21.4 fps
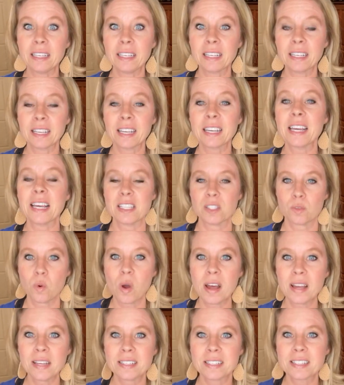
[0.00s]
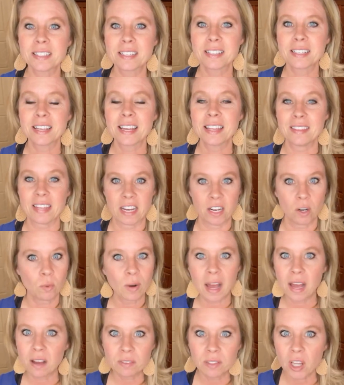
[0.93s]
guess what? They don't have
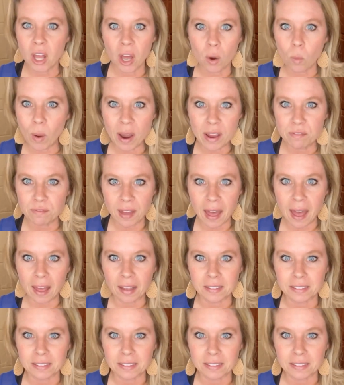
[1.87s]
a lot of white fat.